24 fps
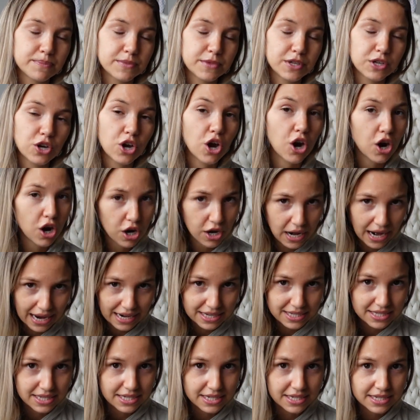car
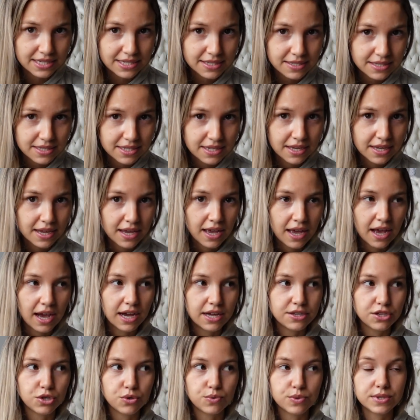accident.
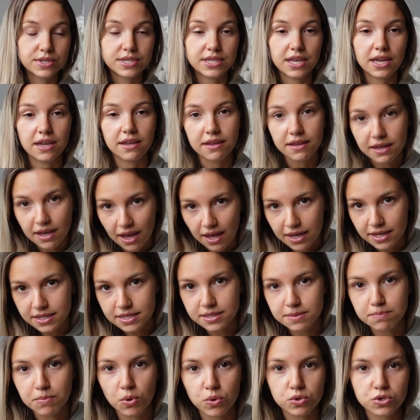And you would say,
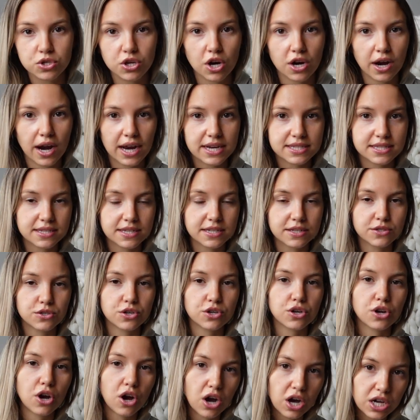yes, most car accidents are
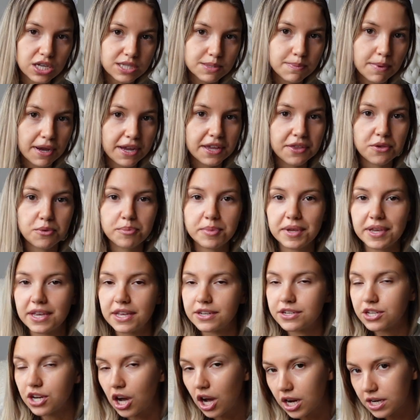caused by either being
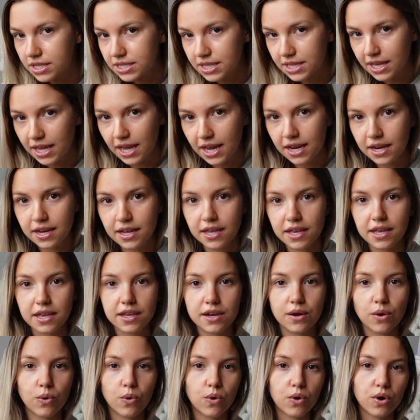
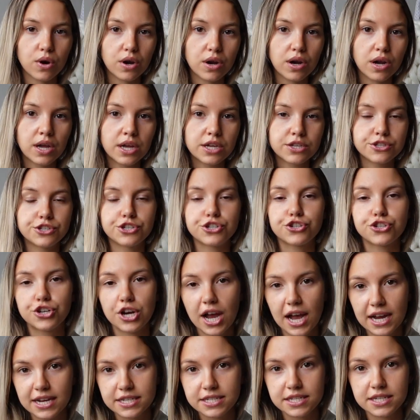intoxicated or
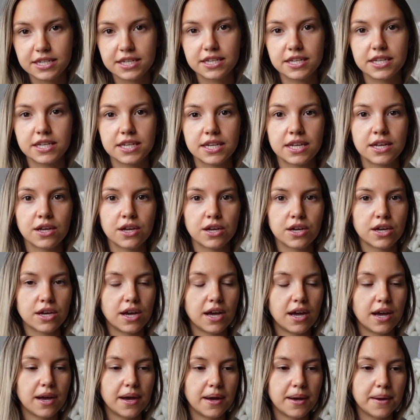distracted.
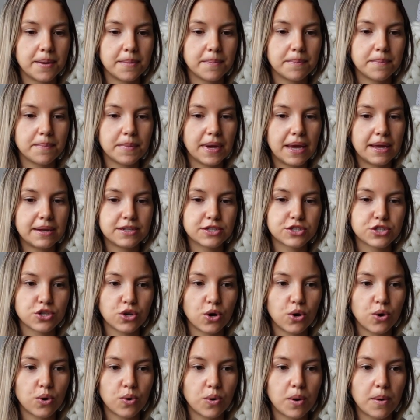And
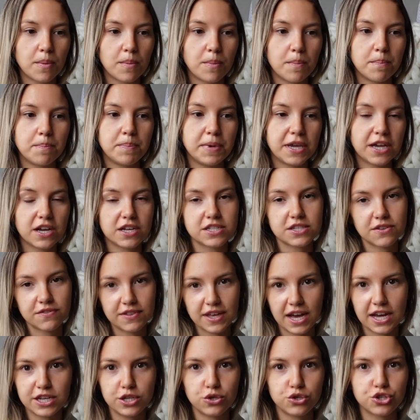so because of
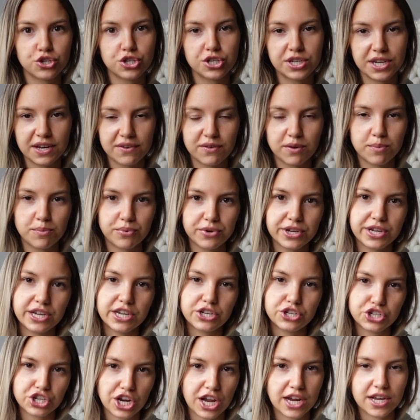that, you should never bring
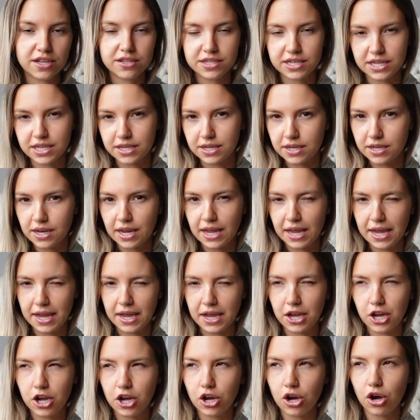a child in
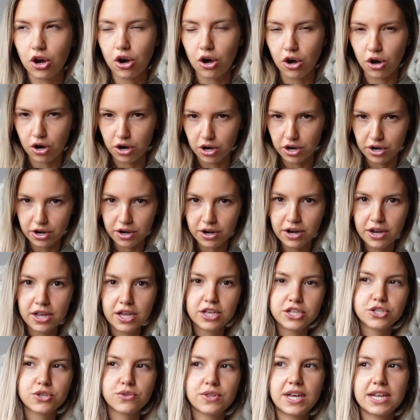a car.
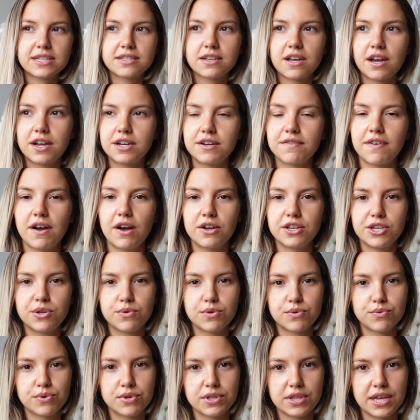So that's kind of how you
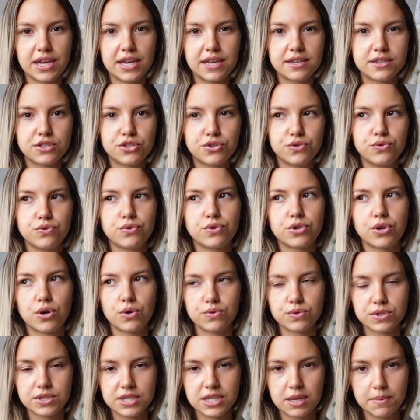would relate to
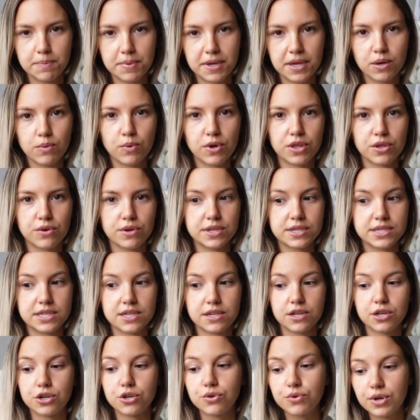co-sleeping, whether it's
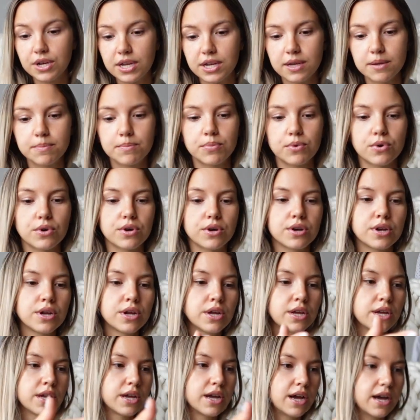in a crib or
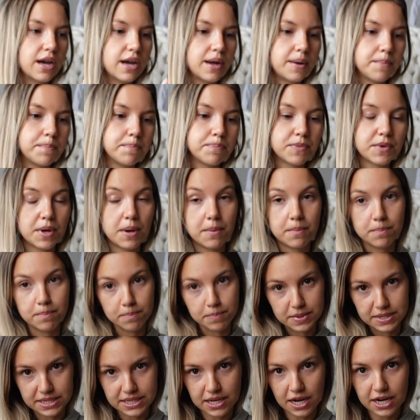
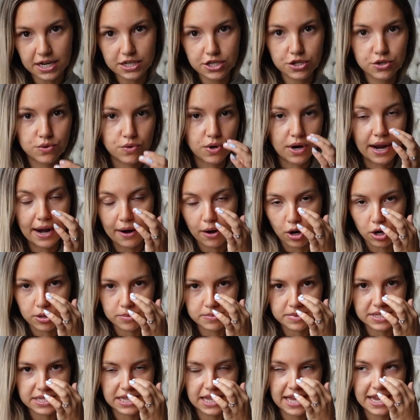beside you or at
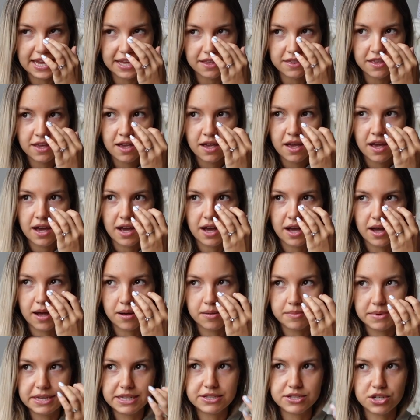arm's length.
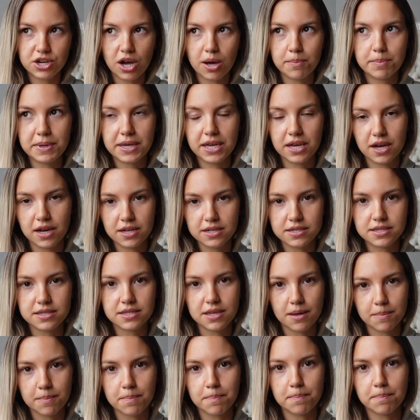It's not because
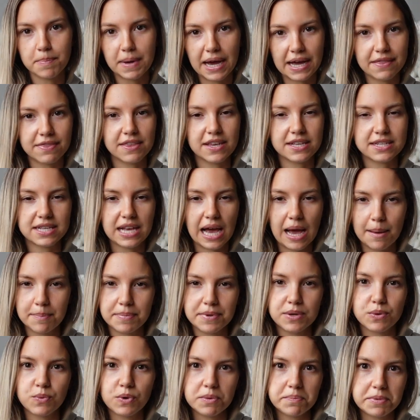some bad things
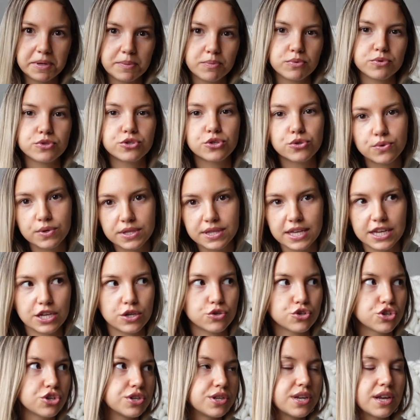happen when people do it that you
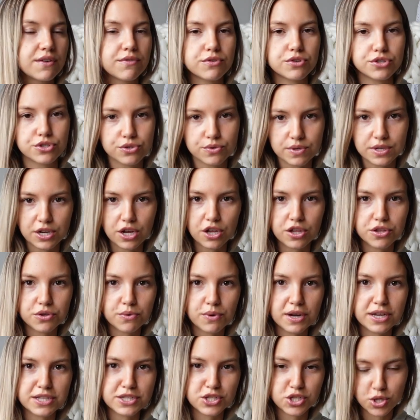should never do it.
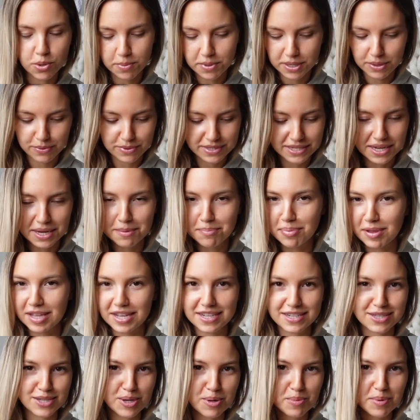Otherwise, nobody would take
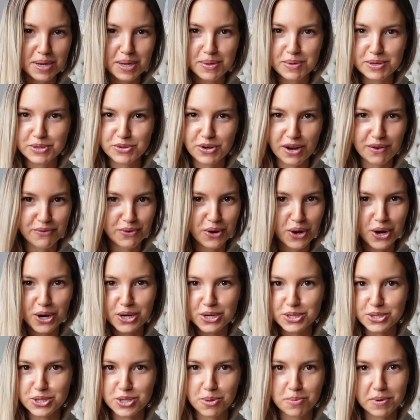planes, nobody would drive
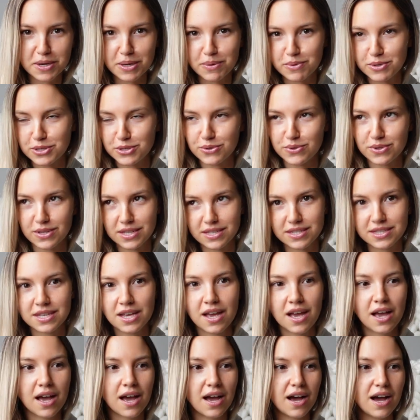cars, nobody would do this.
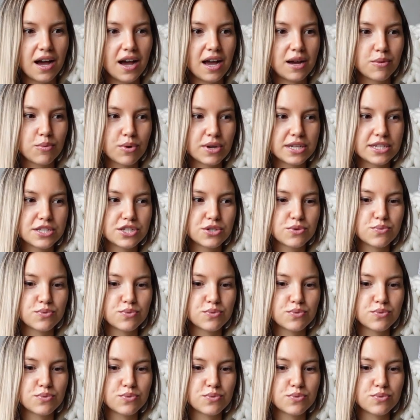I wanted to